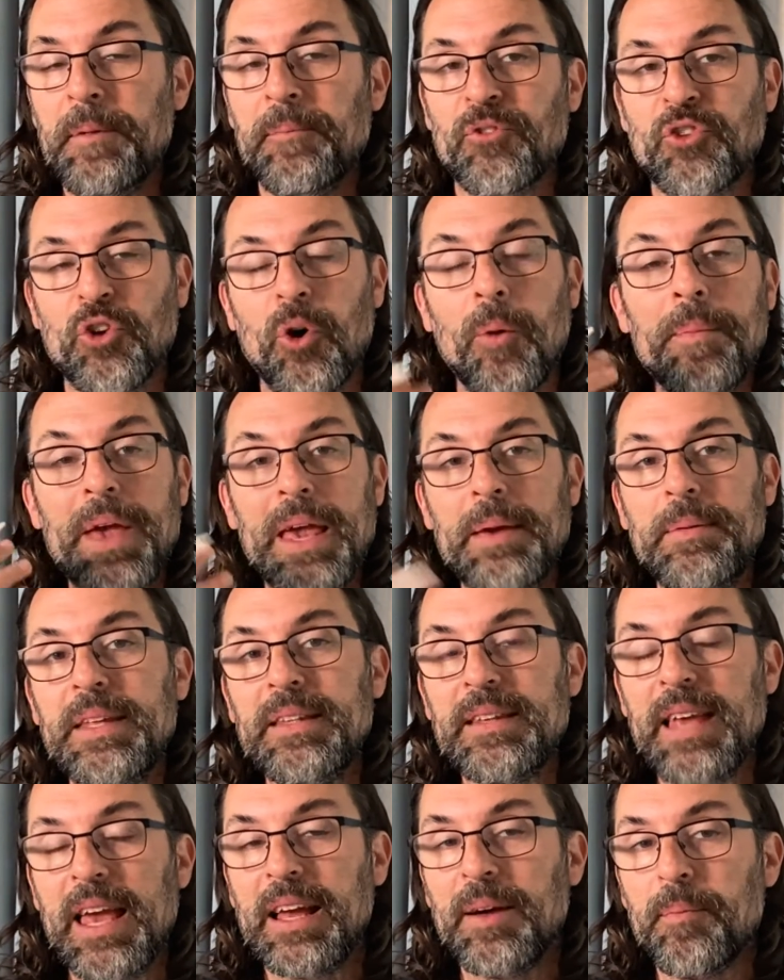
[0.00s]
So maybe
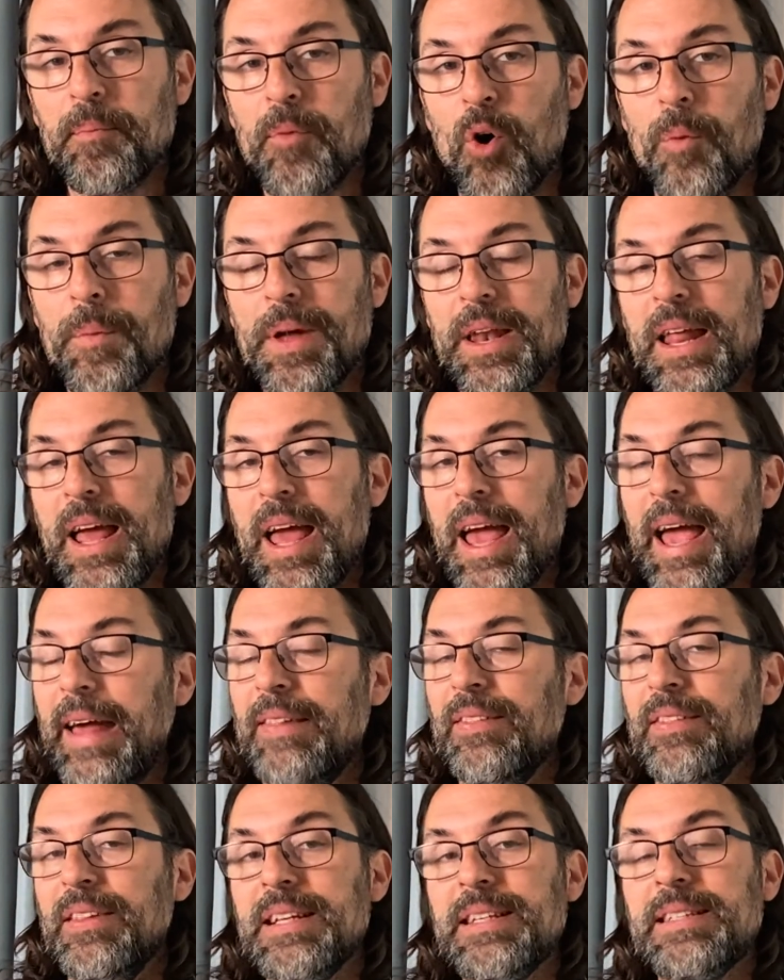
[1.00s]
take a moment
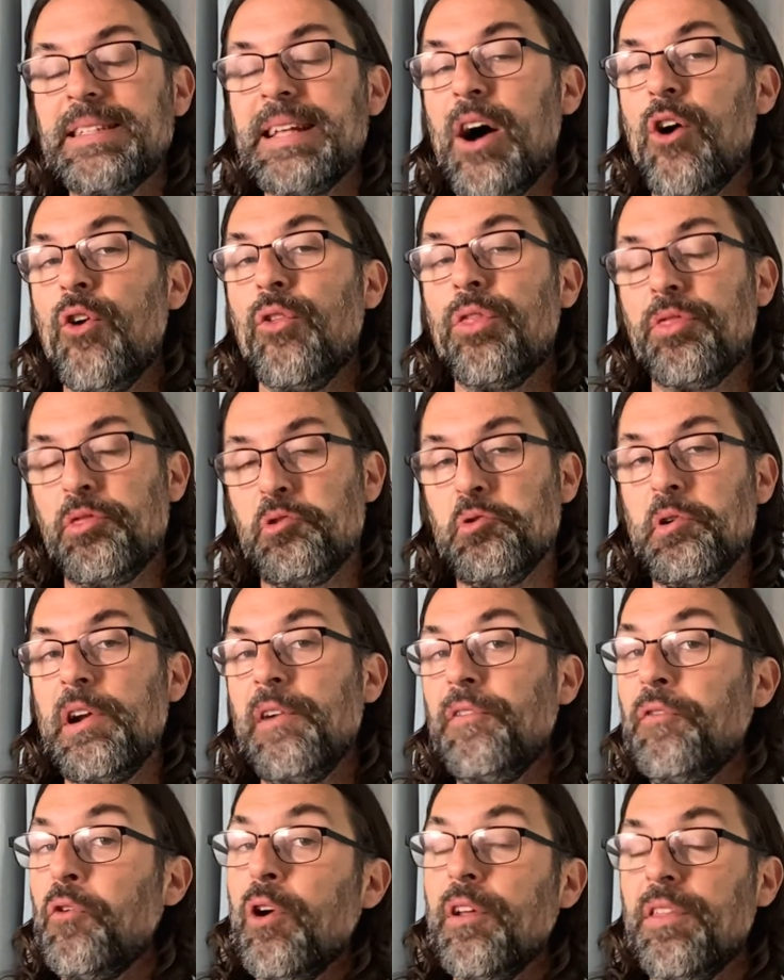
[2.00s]
and list out 3 or
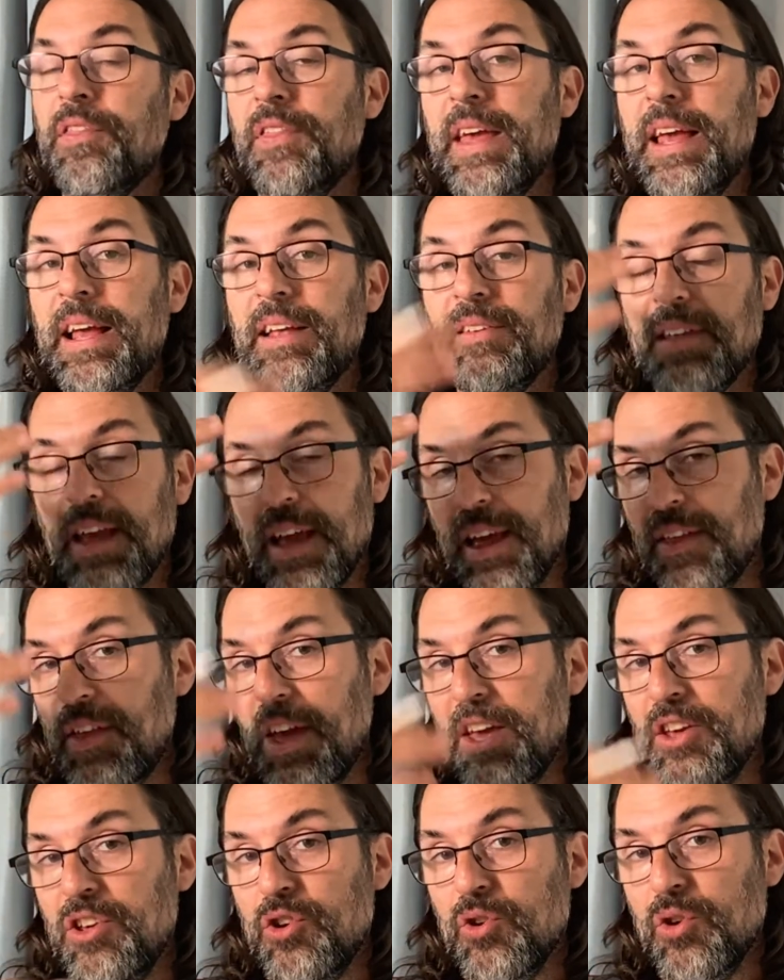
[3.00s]
4 things
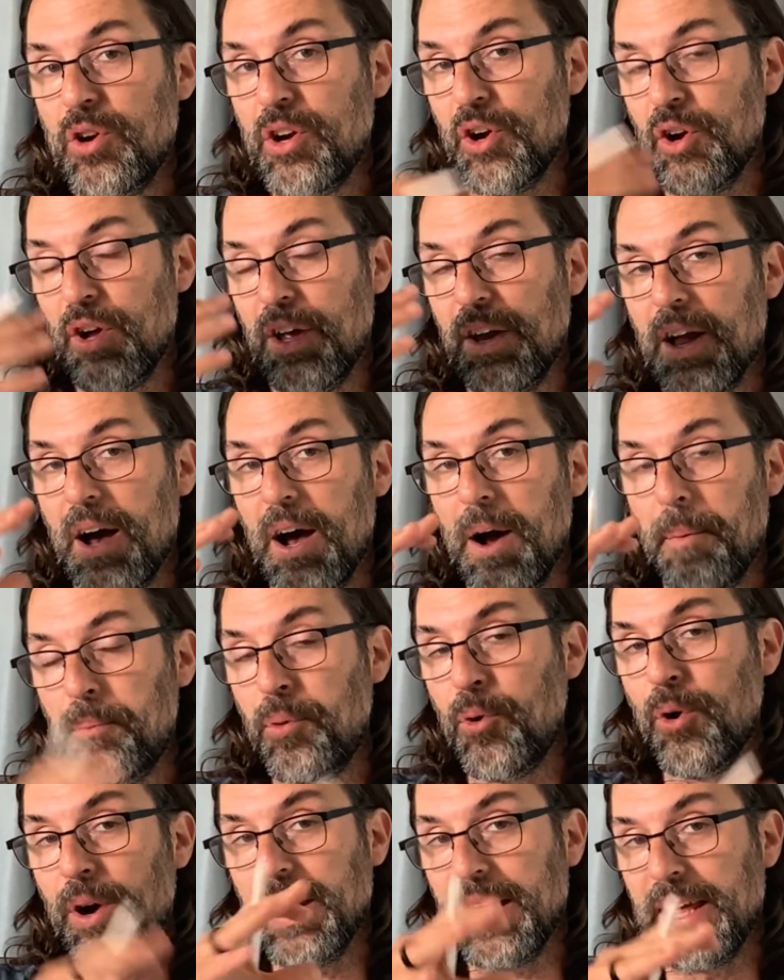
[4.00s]
that you could
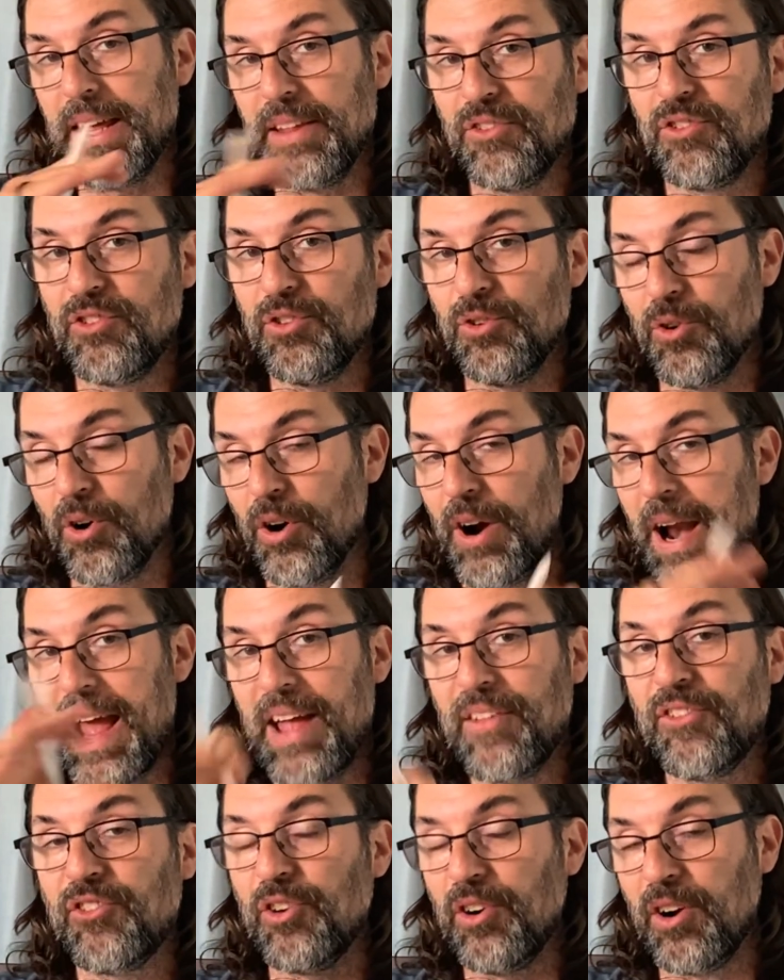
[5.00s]
put into or
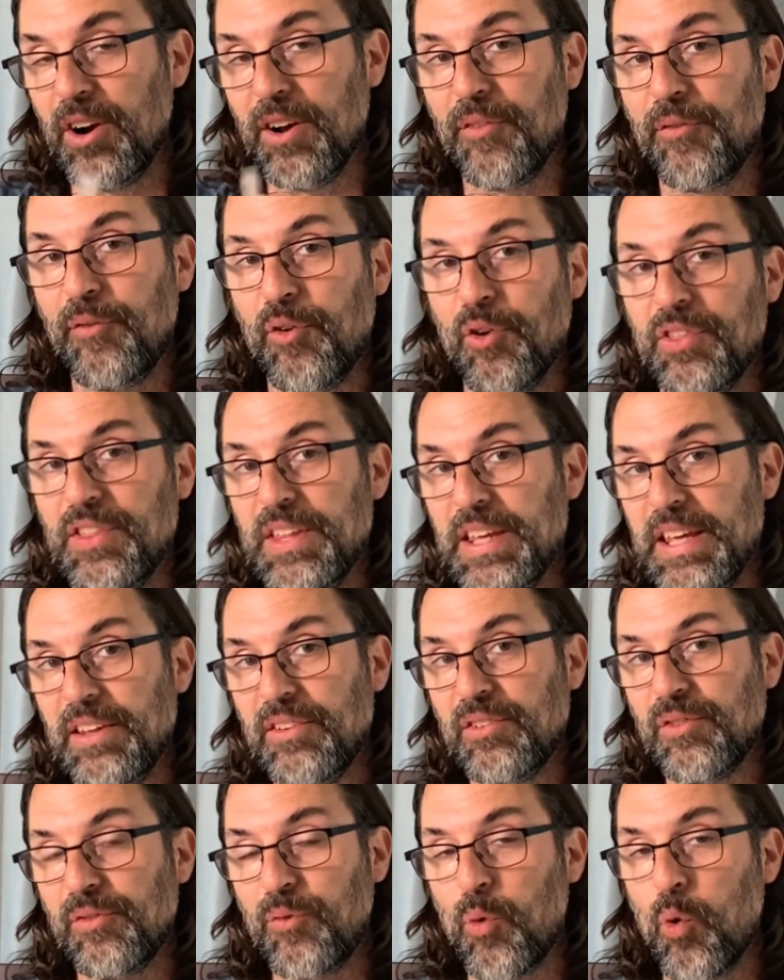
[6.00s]
answer for
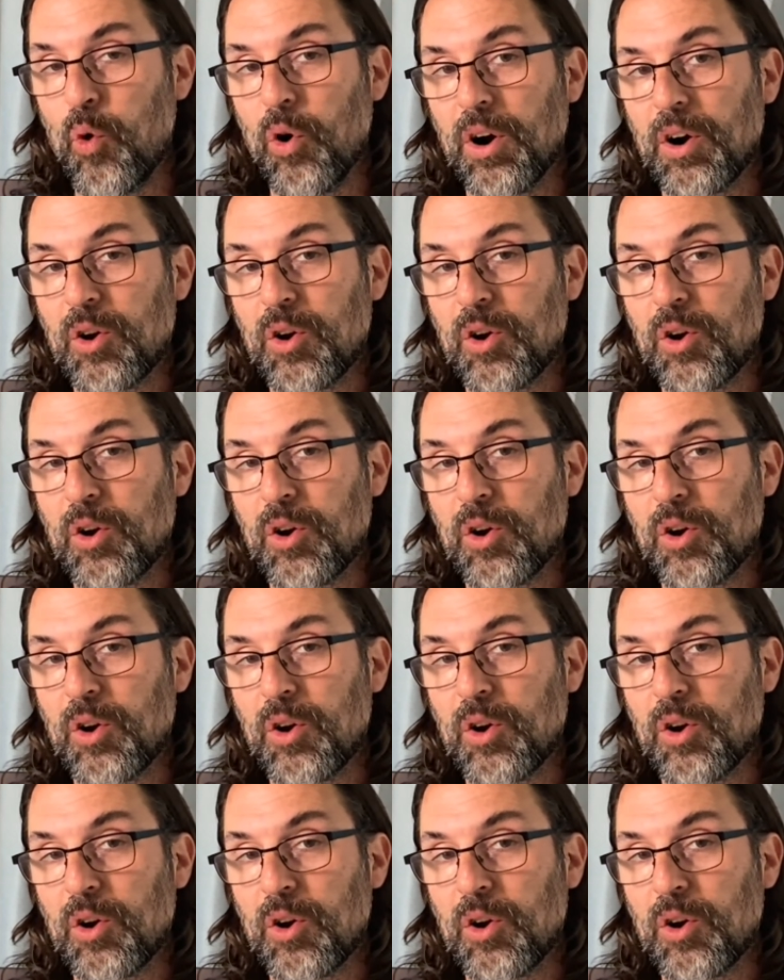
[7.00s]
these 4